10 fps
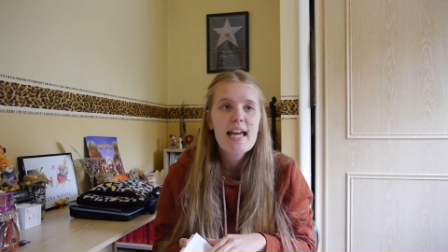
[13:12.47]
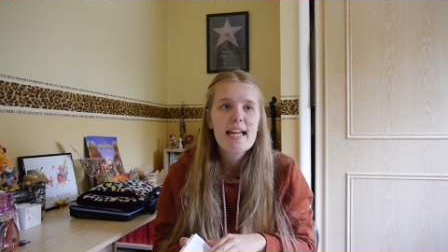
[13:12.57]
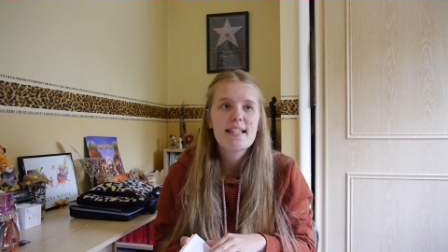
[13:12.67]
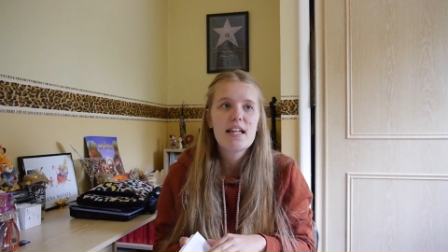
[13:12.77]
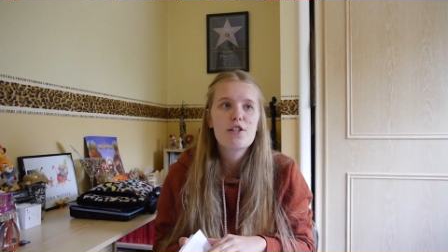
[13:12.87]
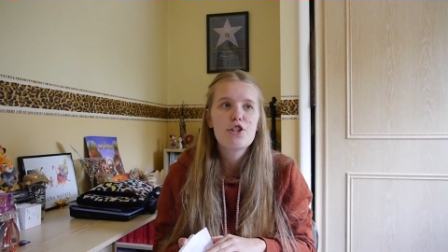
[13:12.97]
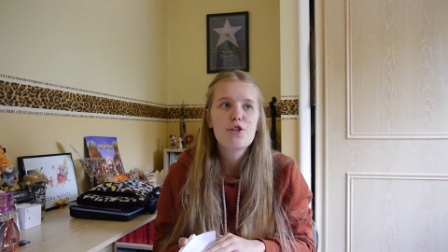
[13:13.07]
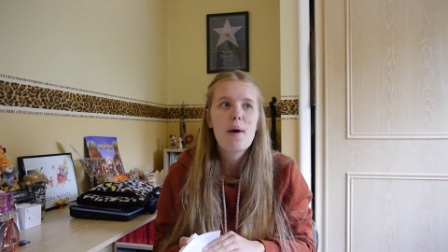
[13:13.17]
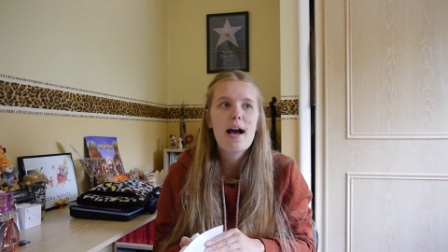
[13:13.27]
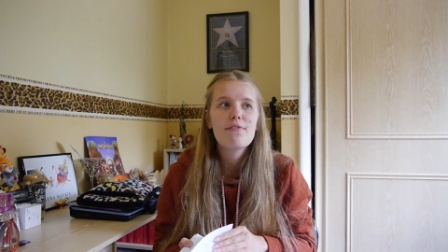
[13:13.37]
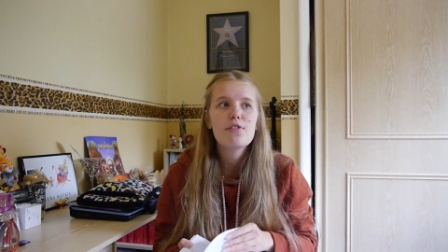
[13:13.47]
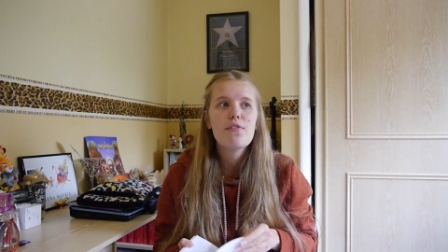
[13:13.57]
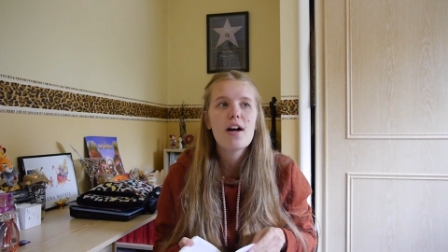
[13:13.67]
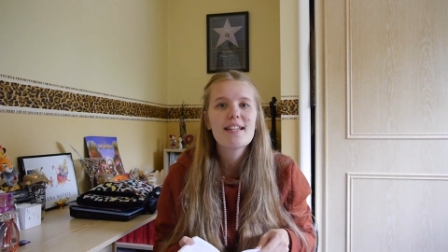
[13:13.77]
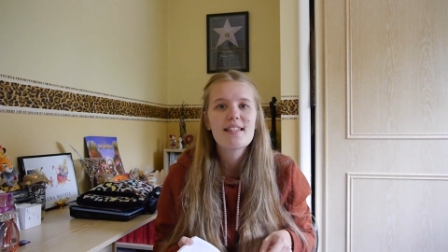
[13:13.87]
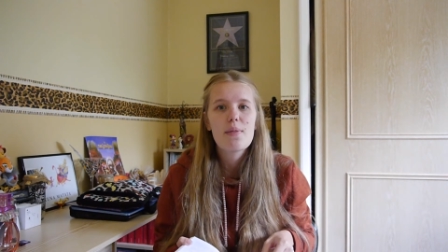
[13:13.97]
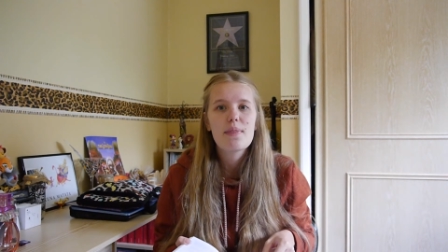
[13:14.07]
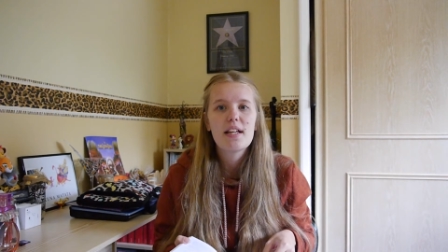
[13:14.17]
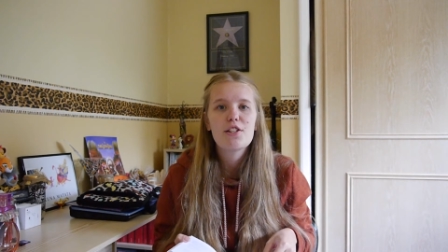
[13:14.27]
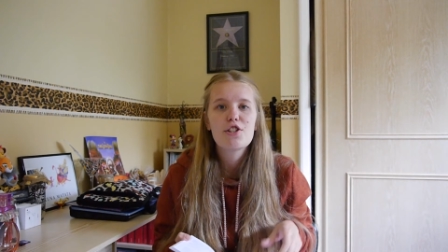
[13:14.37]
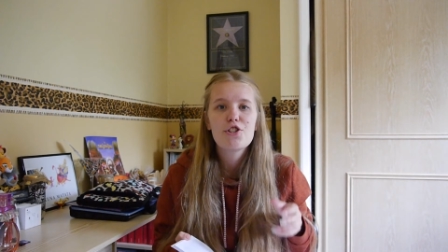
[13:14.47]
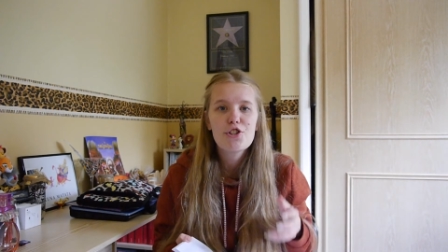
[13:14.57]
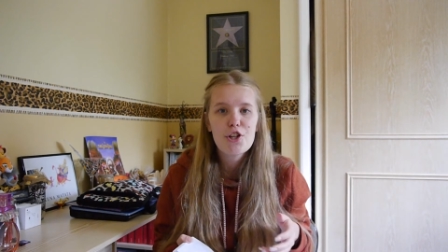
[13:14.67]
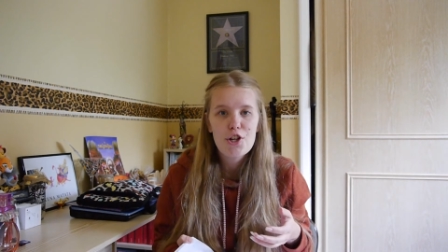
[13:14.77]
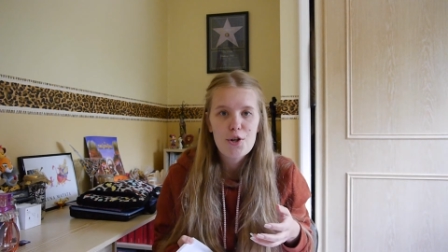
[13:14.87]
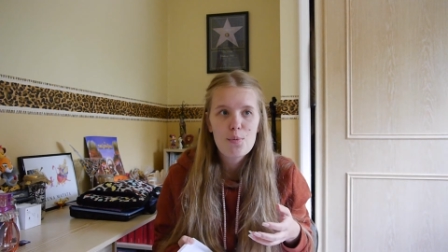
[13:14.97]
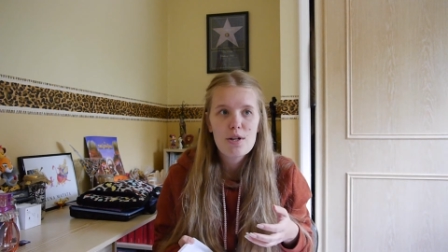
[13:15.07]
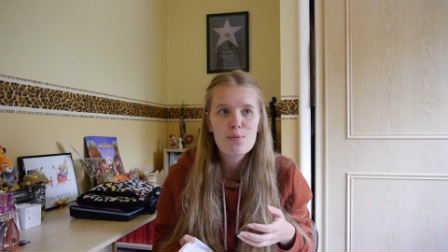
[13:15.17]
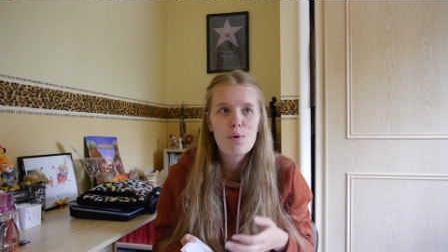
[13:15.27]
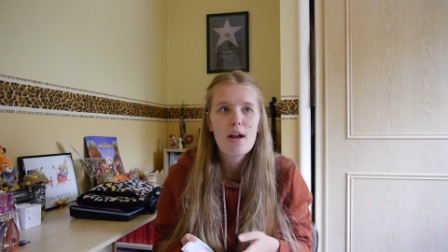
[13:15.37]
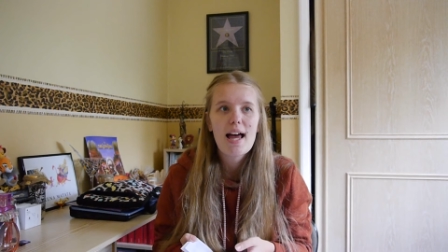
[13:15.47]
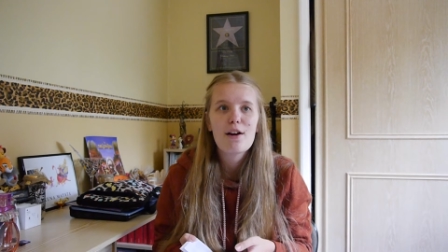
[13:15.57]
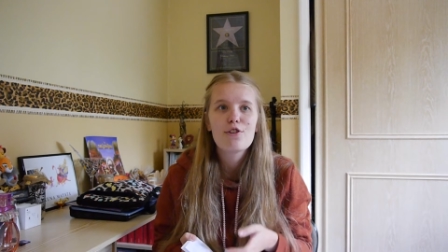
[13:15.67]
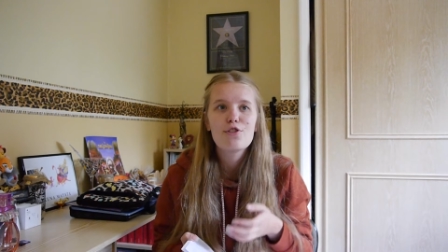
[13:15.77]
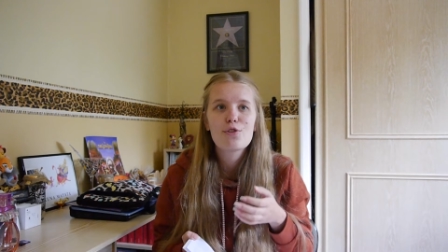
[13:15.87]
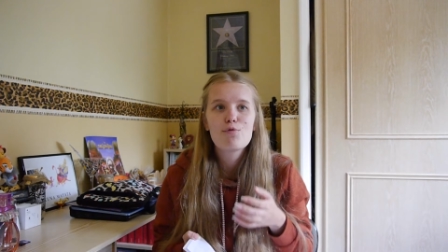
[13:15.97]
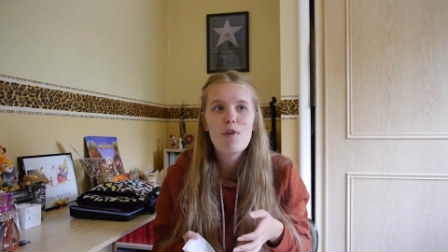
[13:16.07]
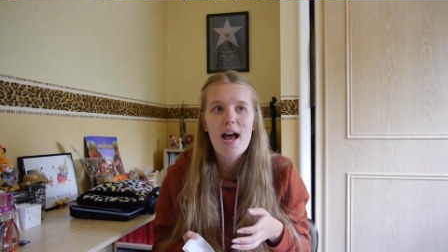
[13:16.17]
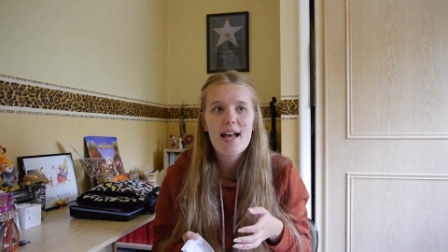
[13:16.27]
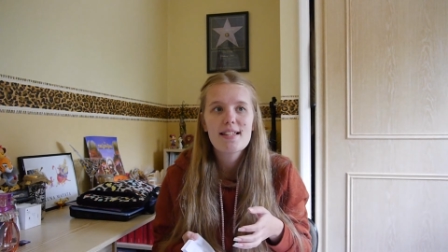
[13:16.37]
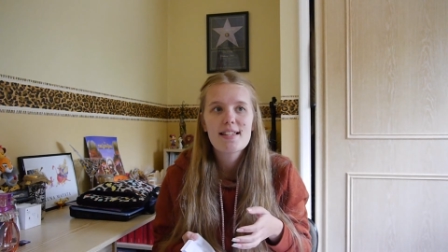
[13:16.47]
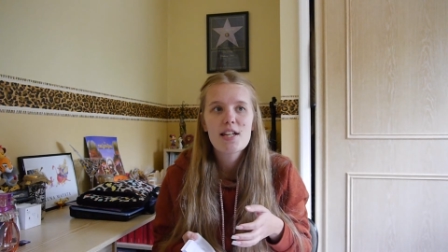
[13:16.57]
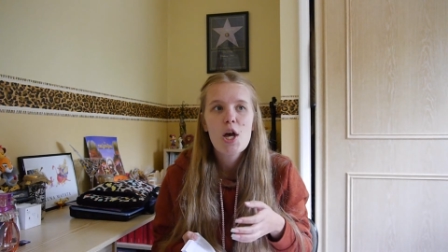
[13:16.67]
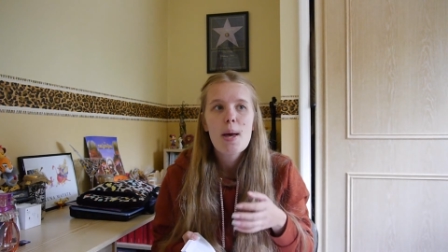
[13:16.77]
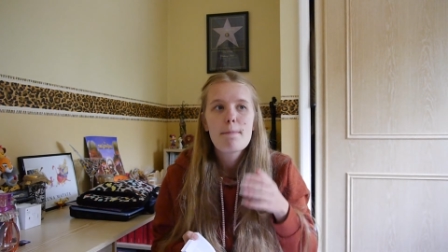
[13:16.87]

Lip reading: He said you have to find something to do which will allow you to rest,